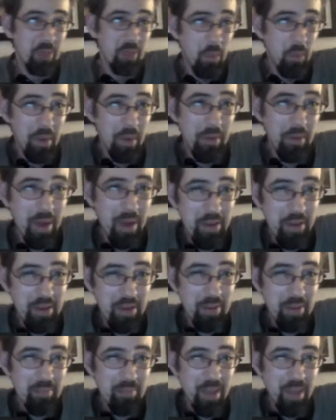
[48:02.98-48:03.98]
way around it.
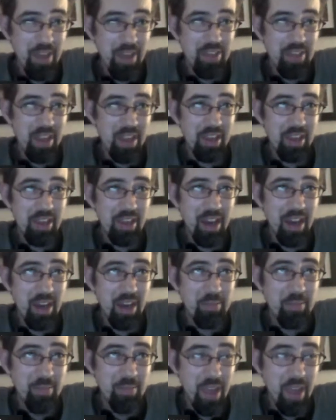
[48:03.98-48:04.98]
I think
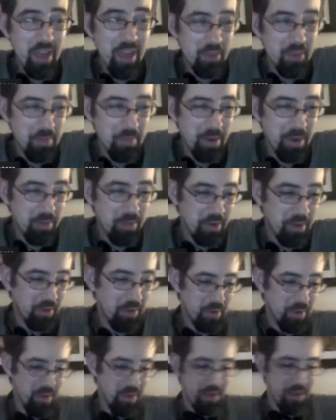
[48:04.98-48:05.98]
everybody would
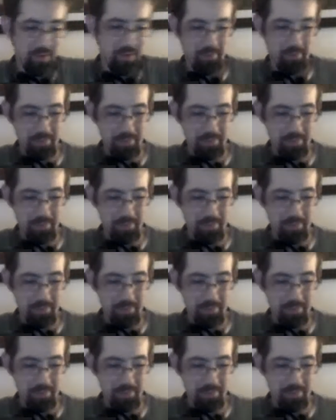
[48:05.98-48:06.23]
agree there.